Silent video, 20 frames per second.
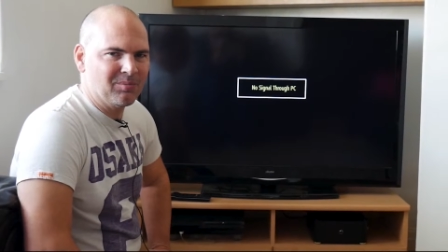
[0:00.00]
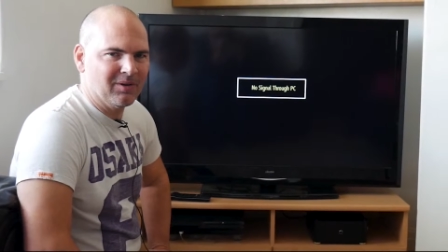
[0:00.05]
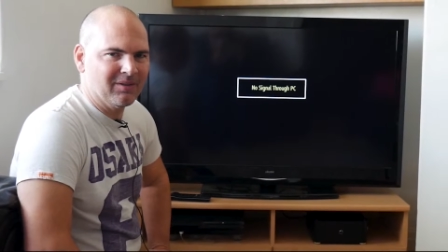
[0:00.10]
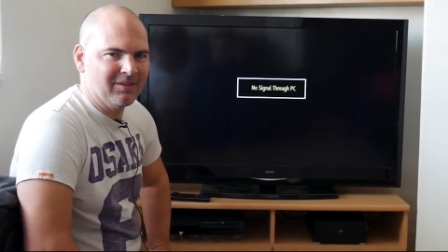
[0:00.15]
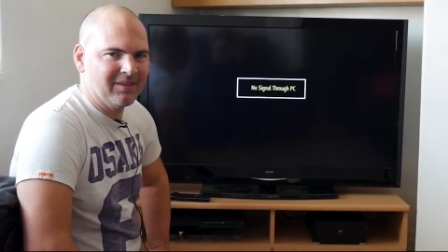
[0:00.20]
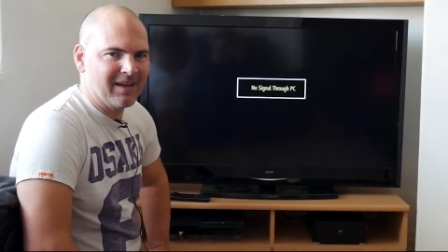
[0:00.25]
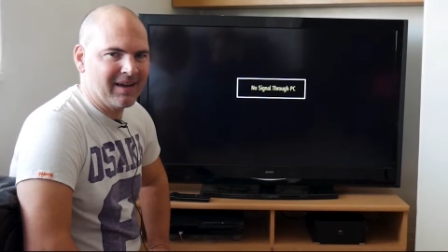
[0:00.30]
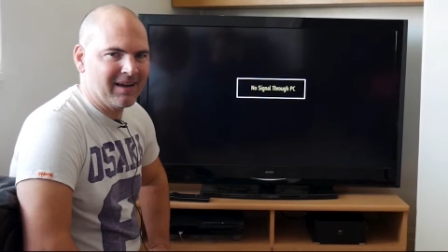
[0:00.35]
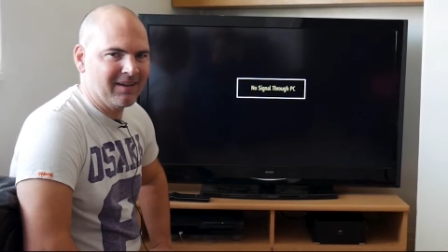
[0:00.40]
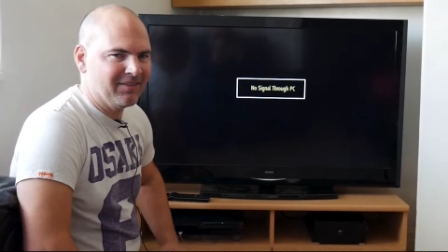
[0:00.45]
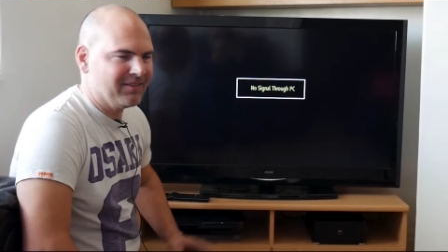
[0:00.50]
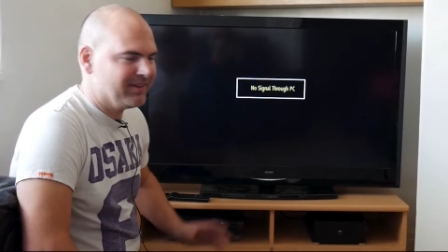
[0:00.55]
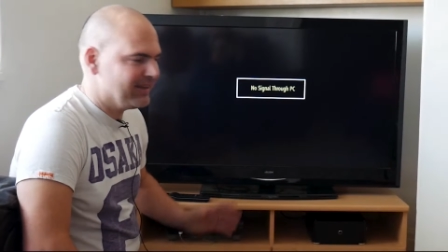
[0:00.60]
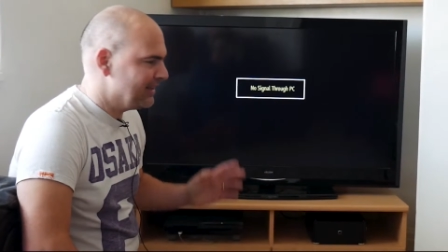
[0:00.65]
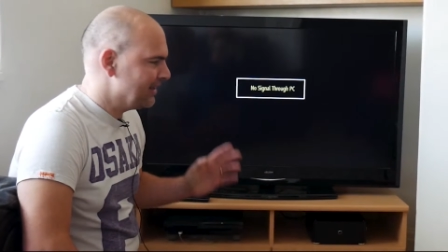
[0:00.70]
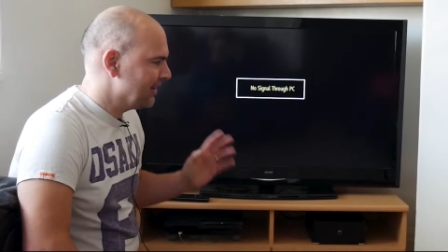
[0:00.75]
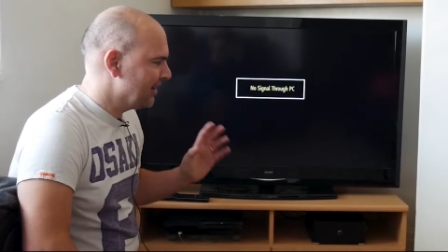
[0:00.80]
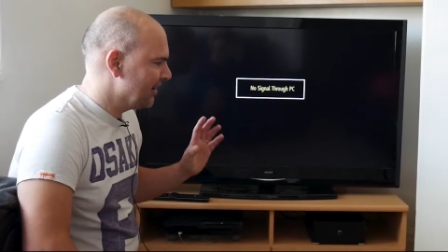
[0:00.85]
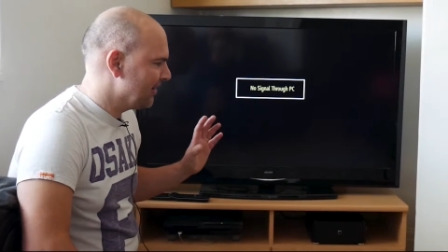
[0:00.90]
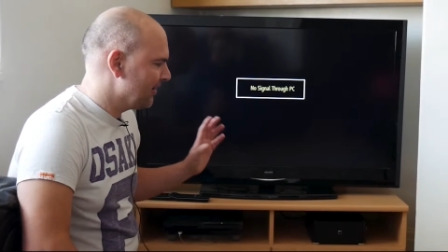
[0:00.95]
but now
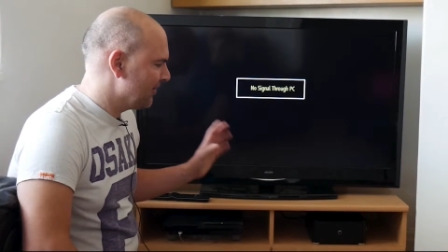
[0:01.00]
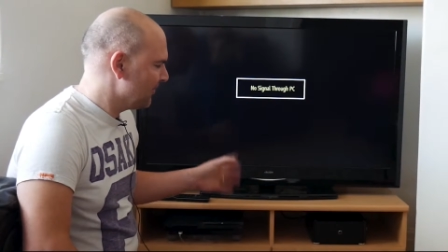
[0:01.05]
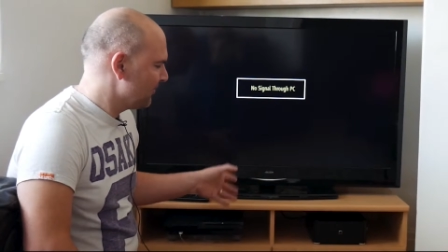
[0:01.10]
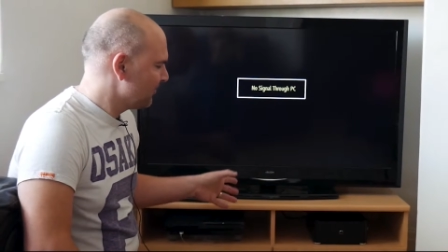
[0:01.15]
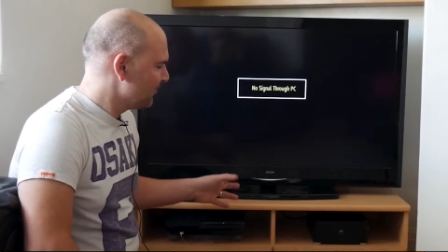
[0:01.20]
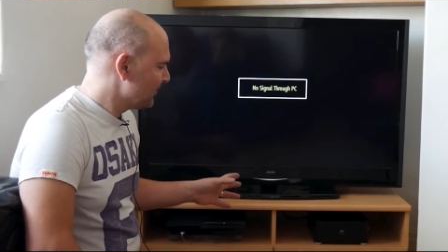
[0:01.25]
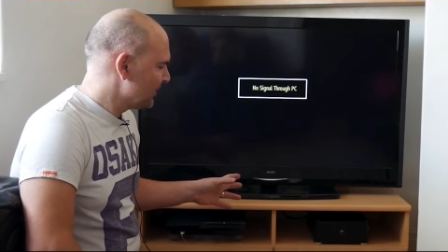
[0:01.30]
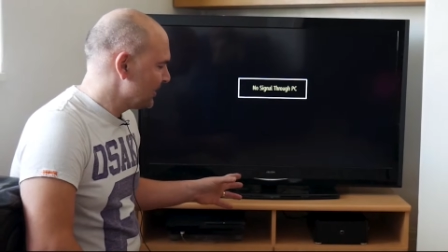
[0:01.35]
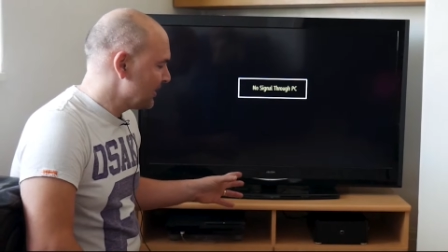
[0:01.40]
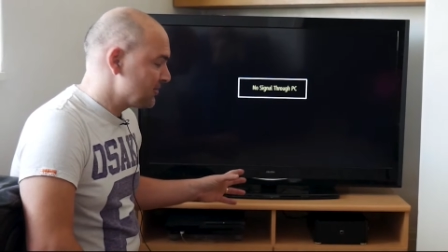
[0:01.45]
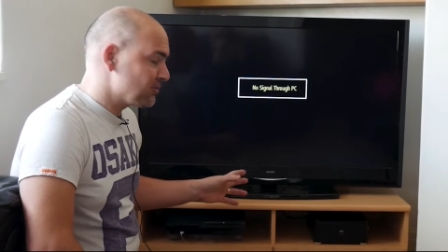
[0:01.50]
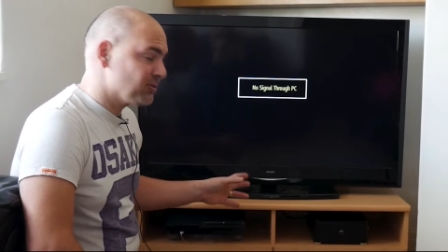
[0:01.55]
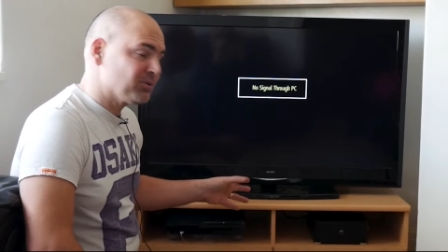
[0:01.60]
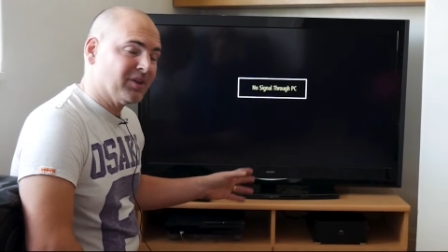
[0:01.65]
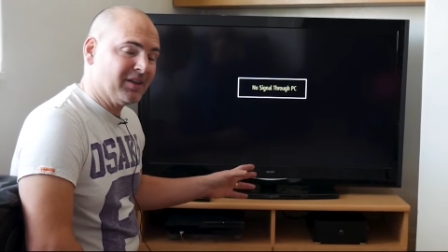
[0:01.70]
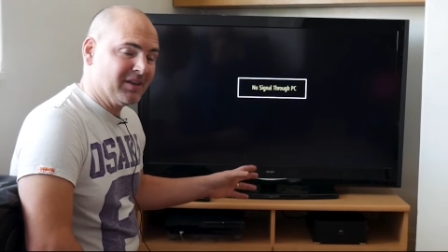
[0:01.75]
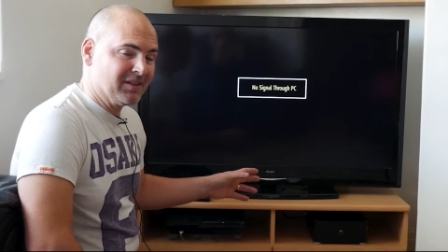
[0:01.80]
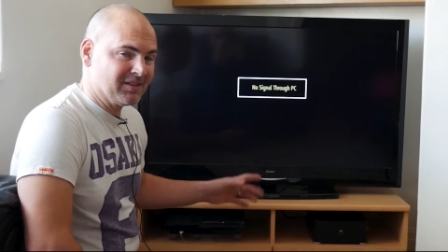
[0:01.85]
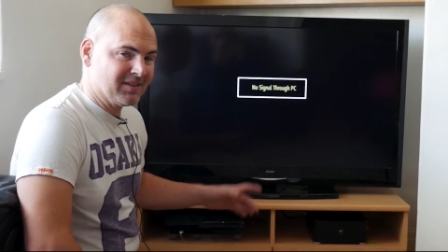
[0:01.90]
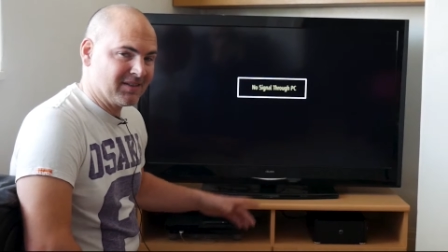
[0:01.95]
the uh, it's all
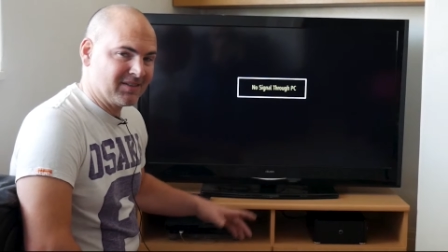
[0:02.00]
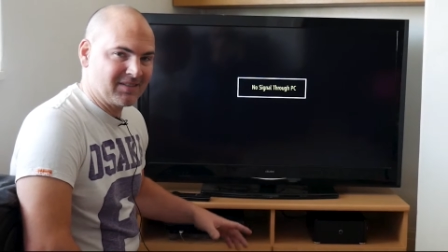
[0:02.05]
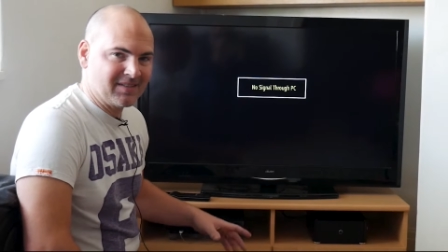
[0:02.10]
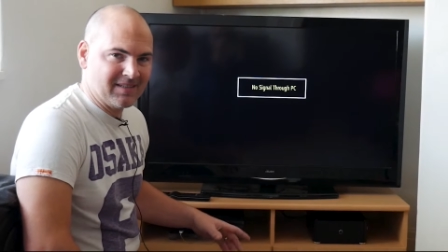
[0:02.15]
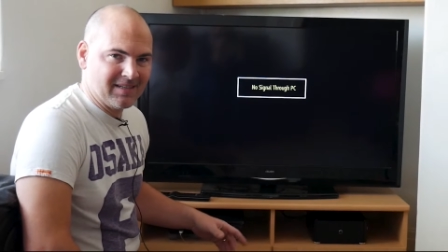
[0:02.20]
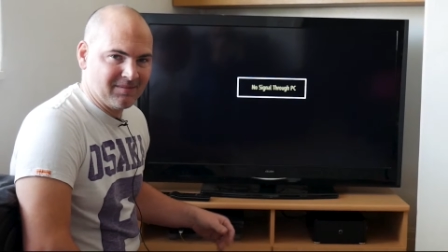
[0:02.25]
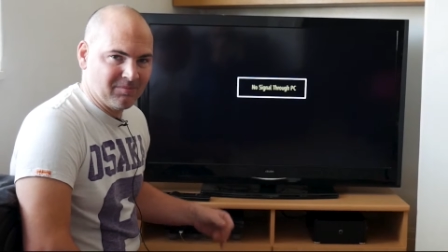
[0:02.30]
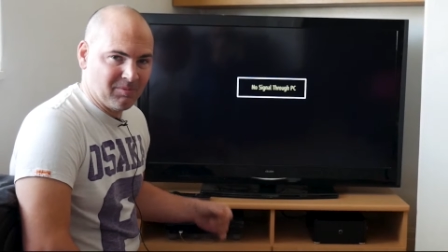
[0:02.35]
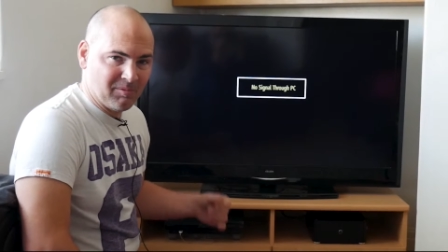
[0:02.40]
done and dusted.